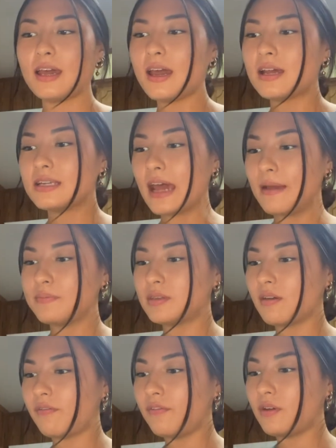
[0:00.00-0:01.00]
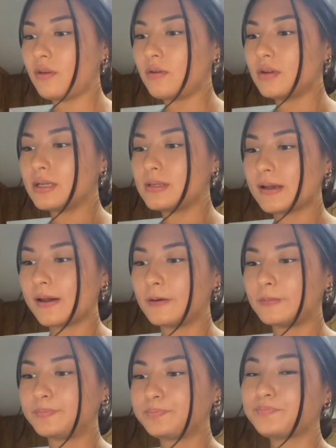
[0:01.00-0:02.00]
types of food. So
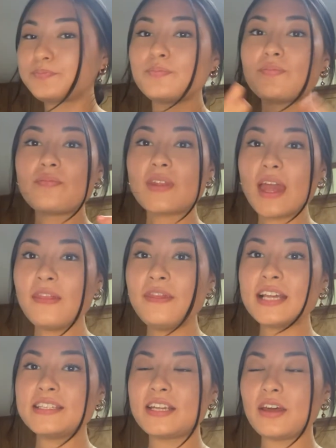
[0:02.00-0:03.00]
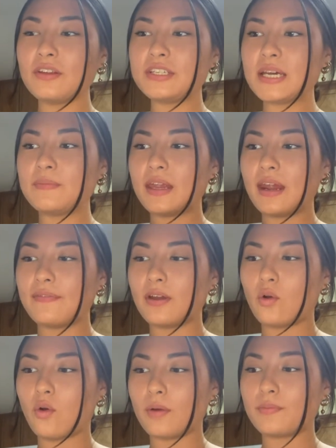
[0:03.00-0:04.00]
that's another tip that I've
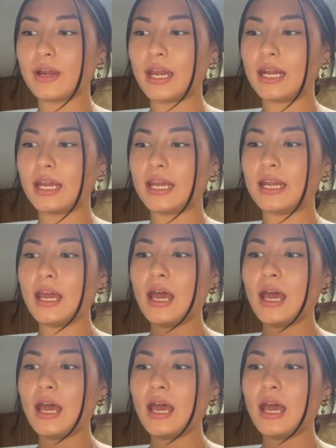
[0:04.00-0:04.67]
incorporated